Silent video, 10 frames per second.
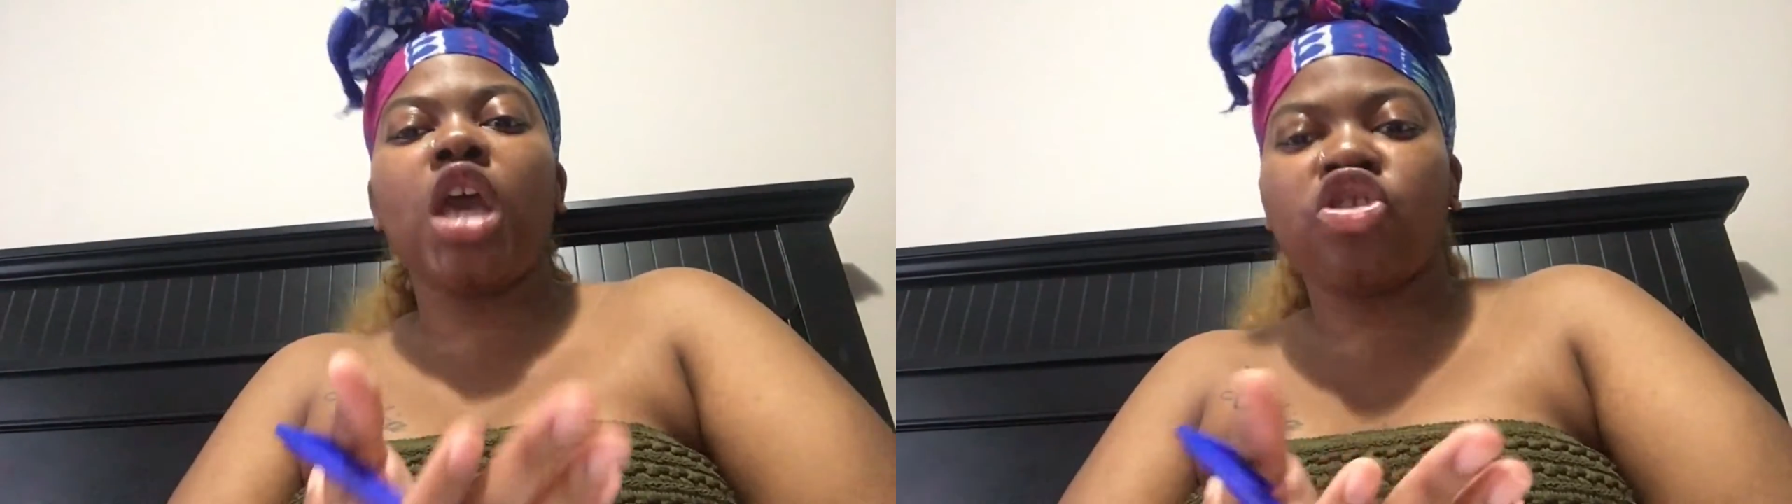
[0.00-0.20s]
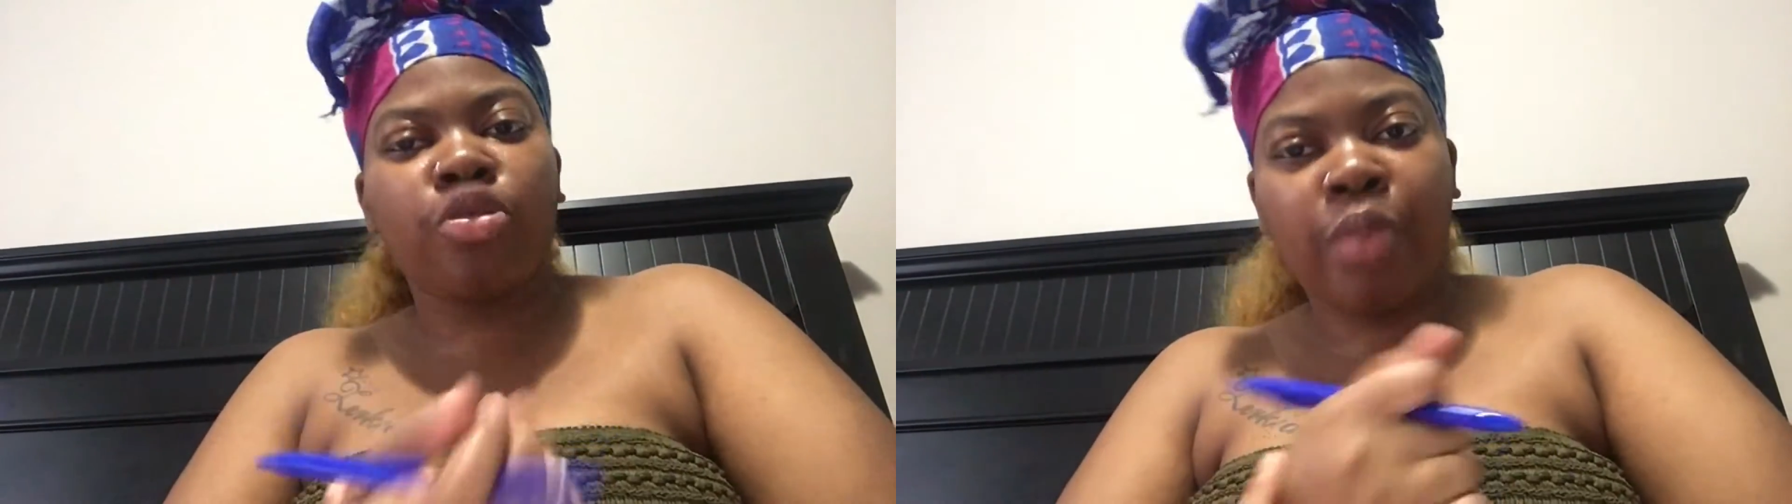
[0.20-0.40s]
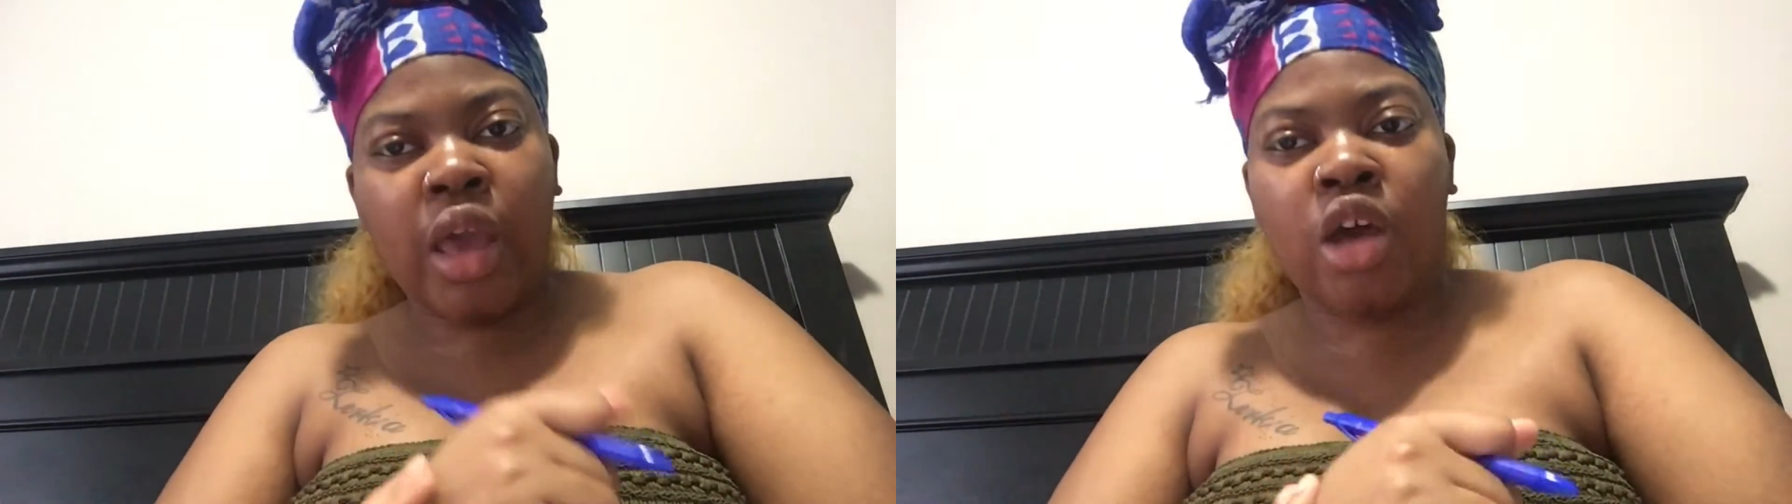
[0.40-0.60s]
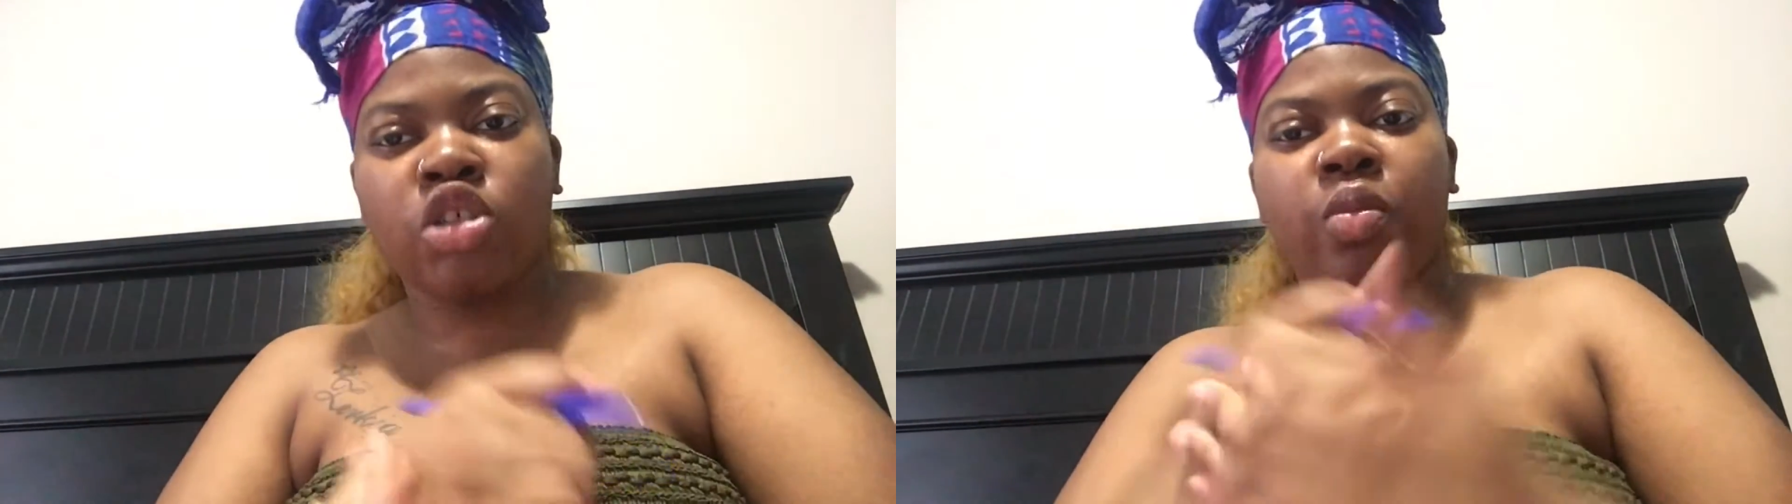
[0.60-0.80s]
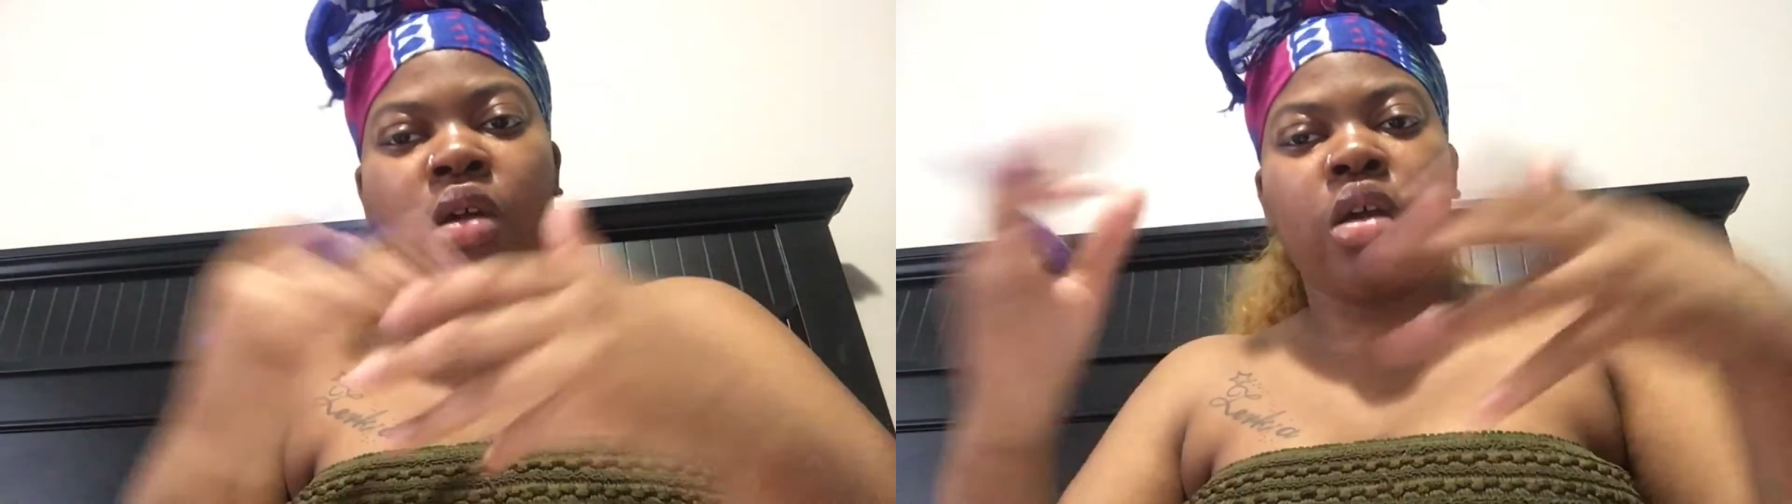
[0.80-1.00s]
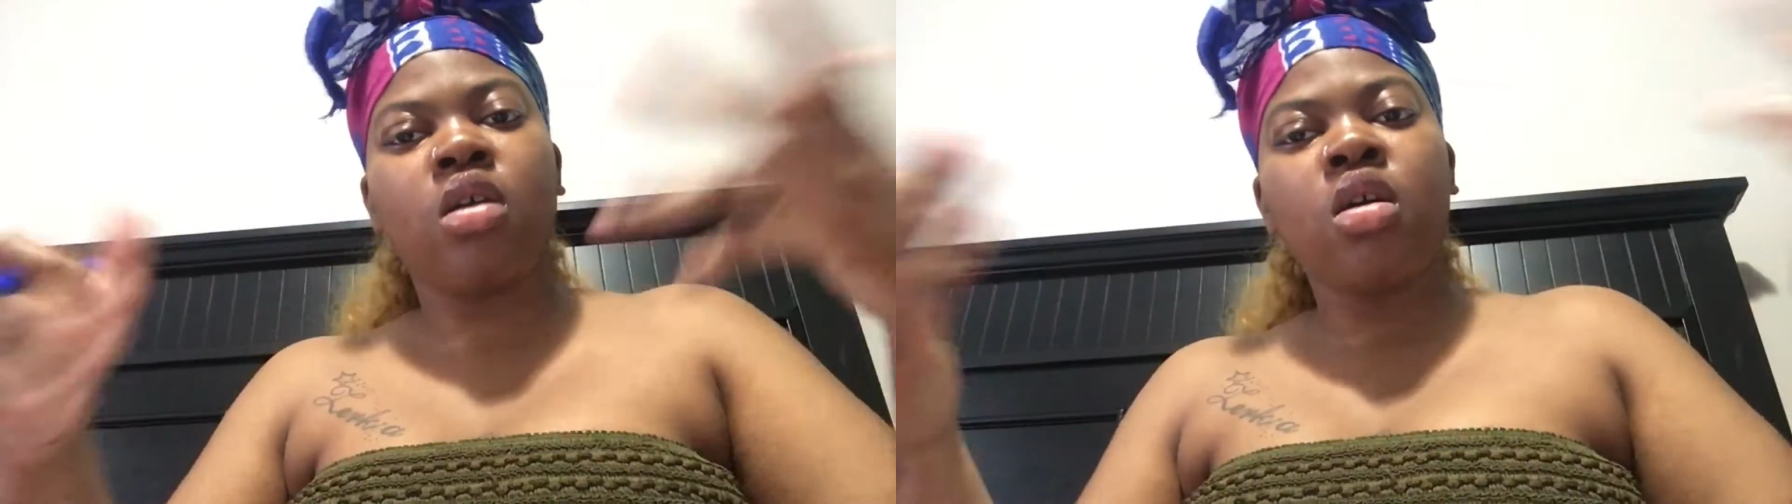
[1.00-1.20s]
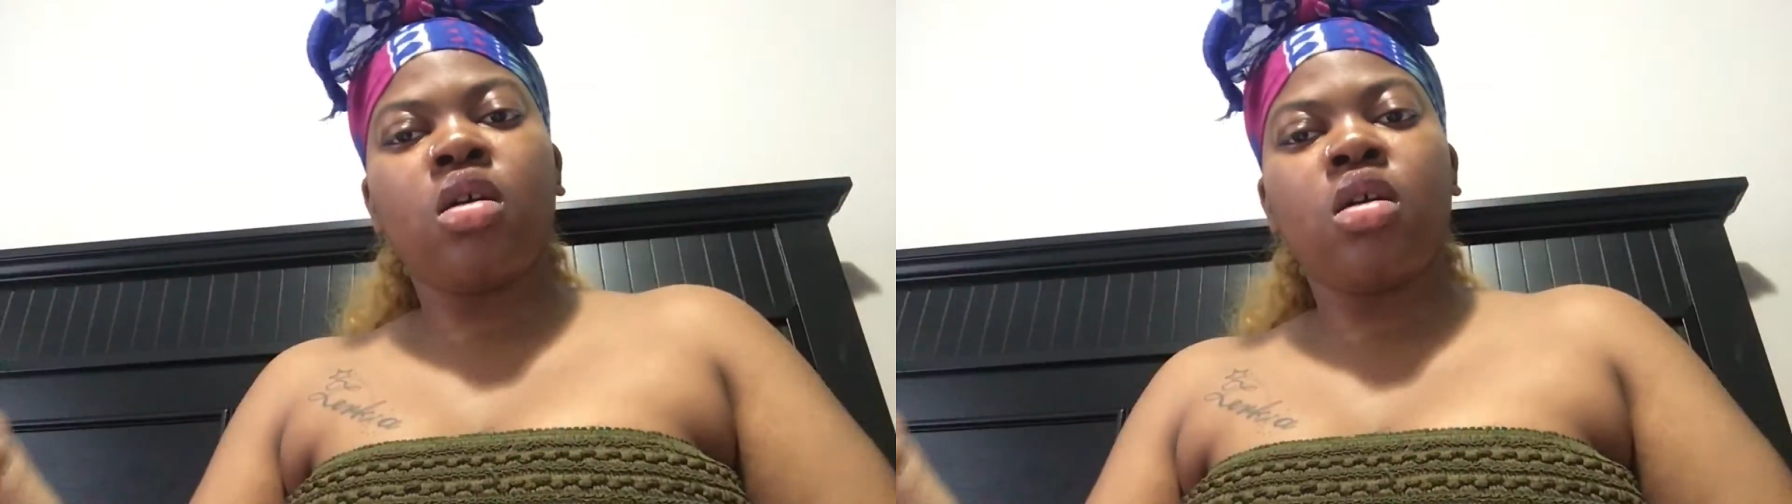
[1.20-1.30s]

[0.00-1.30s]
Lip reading: extra pounds, but